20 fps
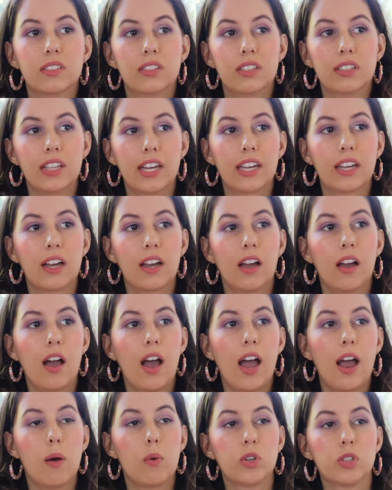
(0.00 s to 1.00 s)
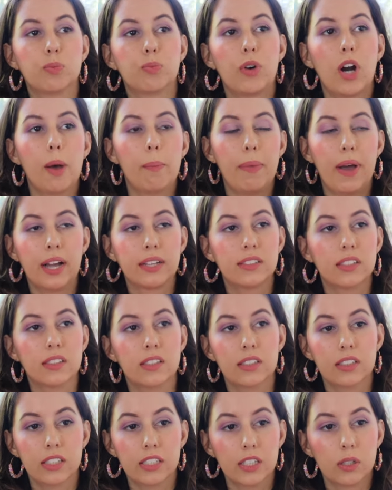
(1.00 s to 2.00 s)
Like, I was brought back to
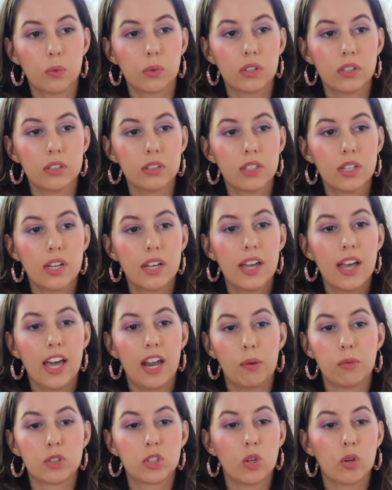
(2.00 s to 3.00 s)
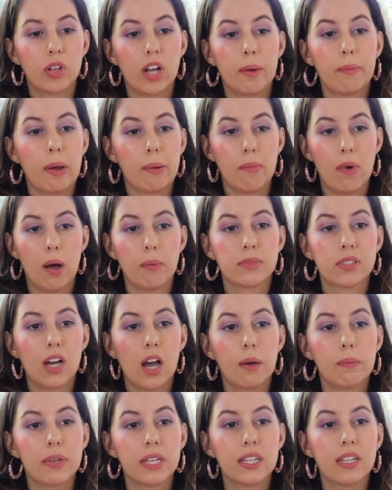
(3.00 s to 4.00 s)
the knitting world, and I'm so glad my mom
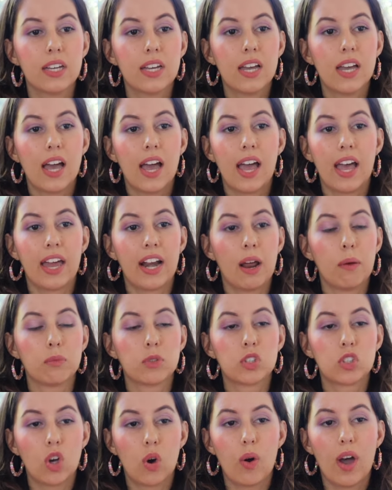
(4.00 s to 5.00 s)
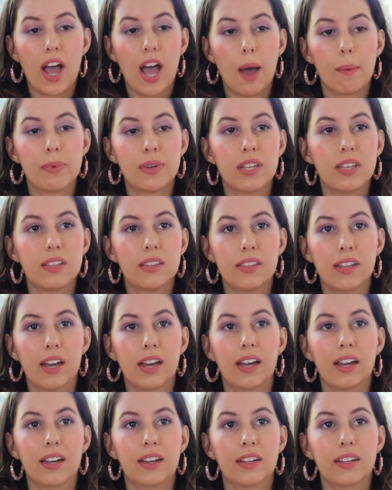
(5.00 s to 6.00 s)
taught me, and I'm so happy
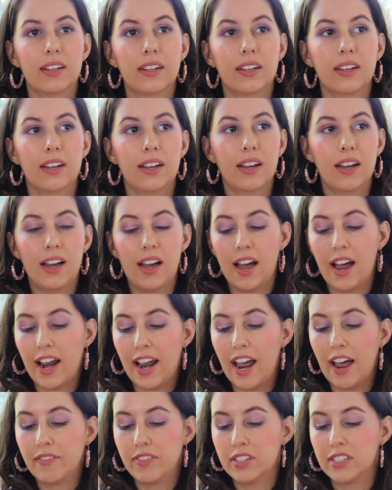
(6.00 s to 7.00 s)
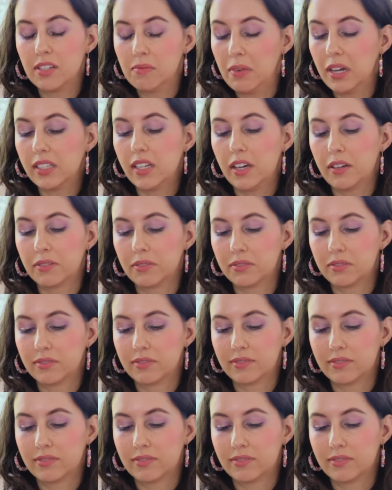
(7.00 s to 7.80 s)
that I have this in my life.